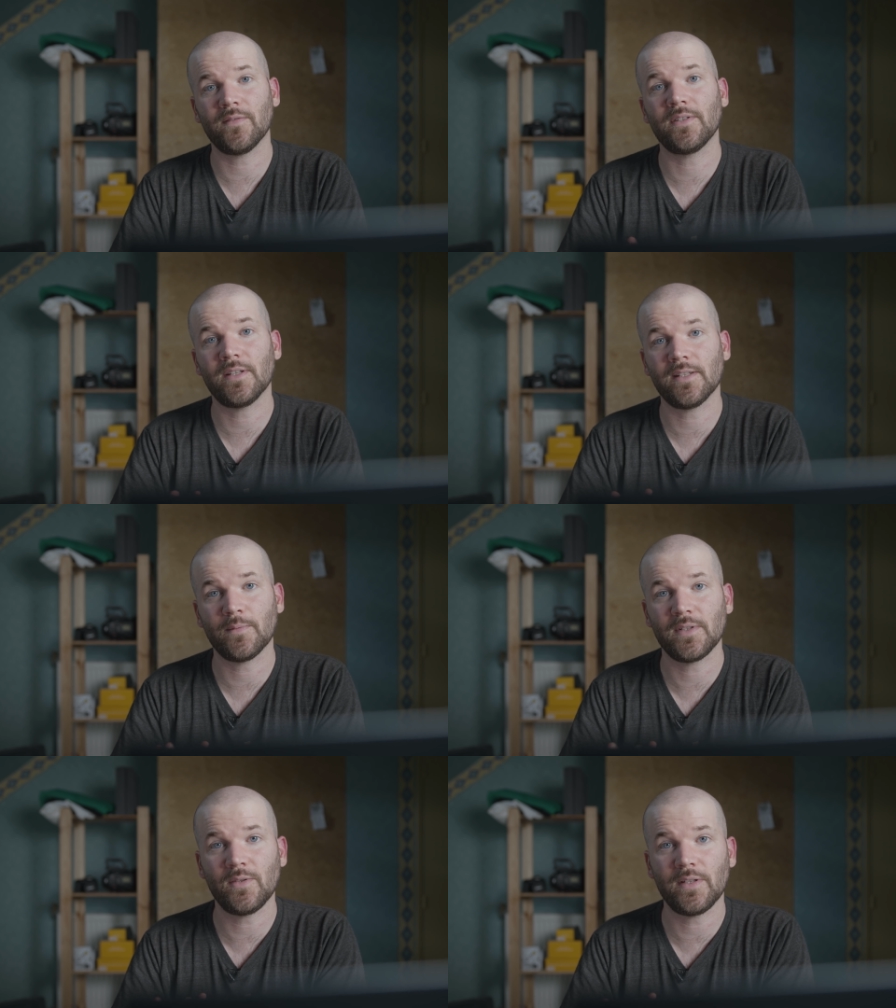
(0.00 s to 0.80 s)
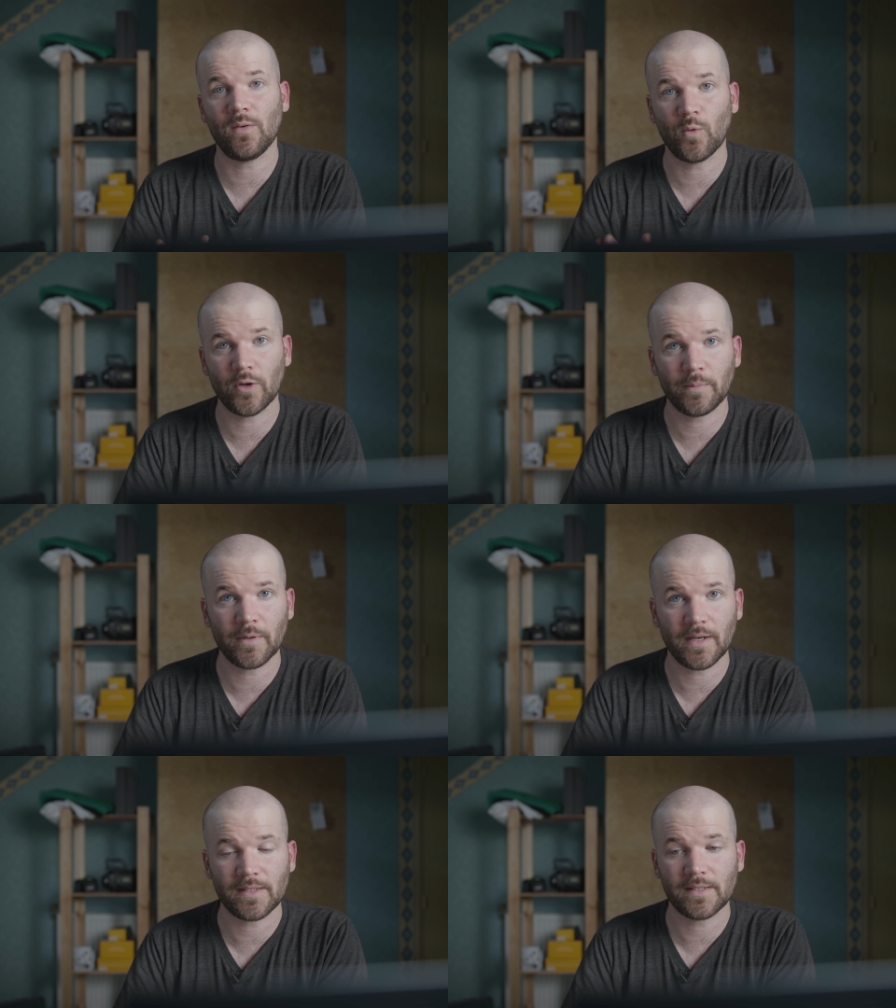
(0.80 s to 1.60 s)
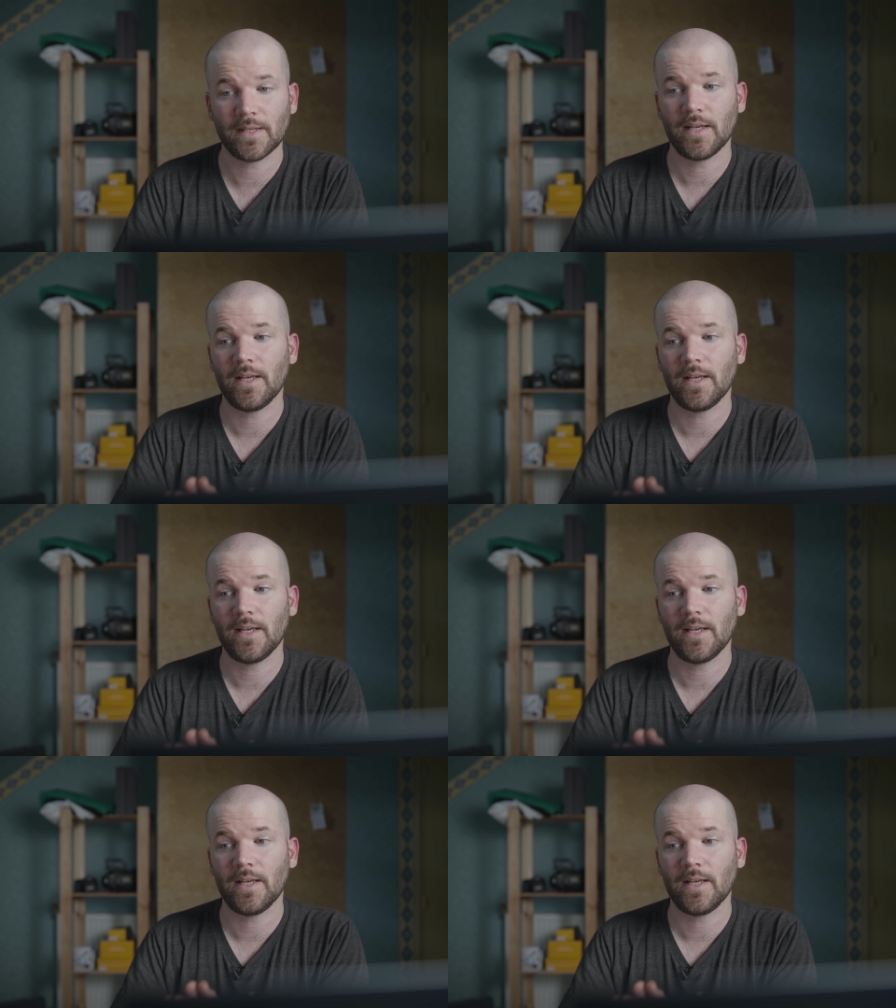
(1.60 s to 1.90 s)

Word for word: services. I was using WordPress